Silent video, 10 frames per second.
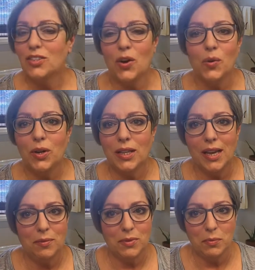Don't
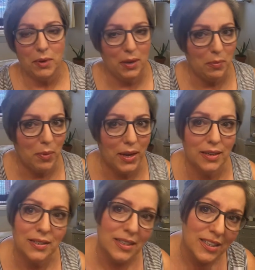claim to be, but
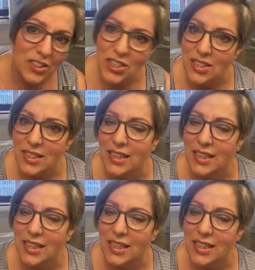just